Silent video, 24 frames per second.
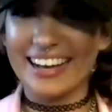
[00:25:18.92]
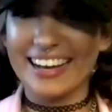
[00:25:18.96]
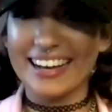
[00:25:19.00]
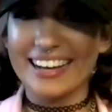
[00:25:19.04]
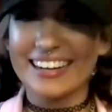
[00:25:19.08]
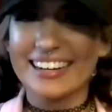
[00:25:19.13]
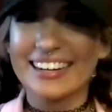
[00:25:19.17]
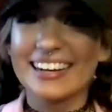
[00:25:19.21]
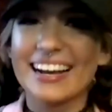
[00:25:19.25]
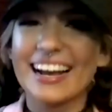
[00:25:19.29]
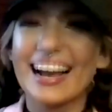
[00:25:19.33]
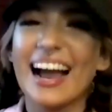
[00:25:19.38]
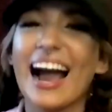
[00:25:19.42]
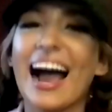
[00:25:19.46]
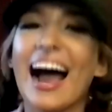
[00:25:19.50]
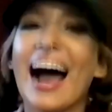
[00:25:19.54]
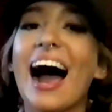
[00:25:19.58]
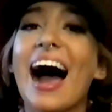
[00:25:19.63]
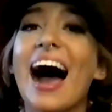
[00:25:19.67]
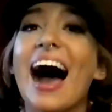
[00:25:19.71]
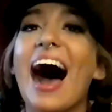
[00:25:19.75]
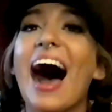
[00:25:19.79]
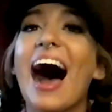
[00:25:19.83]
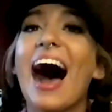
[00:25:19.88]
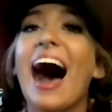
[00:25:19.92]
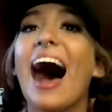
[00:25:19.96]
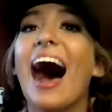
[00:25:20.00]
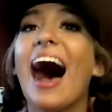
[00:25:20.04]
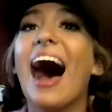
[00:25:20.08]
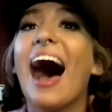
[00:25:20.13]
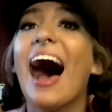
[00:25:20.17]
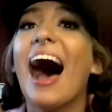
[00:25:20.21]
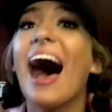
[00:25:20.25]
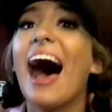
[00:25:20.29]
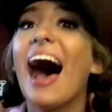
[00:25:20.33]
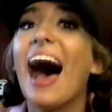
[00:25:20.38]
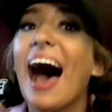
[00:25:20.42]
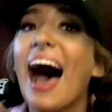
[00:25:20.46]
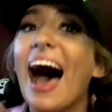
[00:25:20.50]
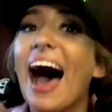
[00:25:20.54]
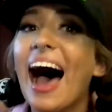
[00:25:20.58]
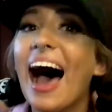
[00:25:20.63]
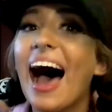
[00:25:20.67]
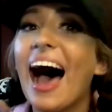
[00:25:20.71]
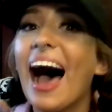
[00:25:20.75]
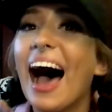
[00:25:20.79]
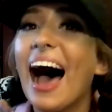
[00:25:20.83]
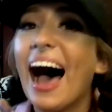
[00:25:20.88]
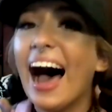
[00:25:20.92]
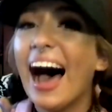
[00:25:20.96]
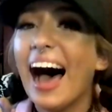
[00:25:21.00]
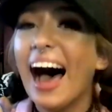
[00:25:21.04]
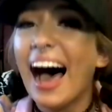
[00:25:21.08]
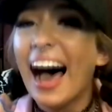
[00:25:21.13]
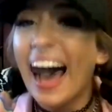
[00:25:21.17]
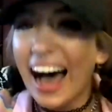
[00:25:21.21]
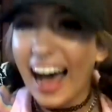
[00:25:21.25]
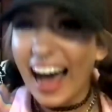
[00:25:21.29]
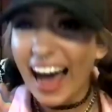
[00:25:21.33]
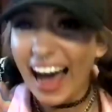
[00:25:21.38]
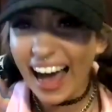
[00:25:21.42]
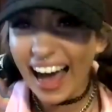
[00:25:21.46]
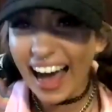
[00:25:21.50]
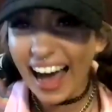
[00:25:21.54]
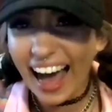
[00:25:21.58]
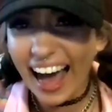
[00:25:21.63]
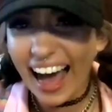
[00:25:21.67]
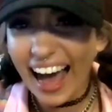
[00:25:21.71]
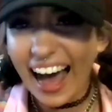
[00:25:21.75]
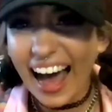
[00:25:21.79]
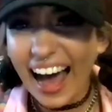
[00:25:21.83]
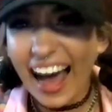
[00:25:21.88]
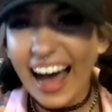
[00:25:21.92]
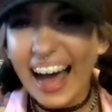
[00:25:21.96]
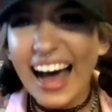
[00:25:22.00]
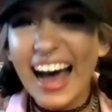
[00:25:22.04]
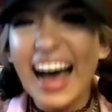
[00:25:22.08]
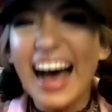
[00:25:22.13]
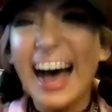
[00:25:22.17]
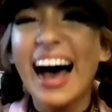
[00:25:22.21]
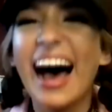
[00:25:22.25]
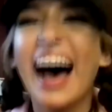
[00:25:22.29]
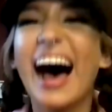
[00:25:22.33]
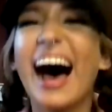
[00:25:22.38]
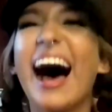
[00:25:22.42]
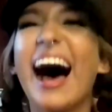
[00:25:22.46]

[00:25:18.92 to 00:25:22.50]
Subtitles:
it sounds like she already told the joke. And she, look, Bailey, how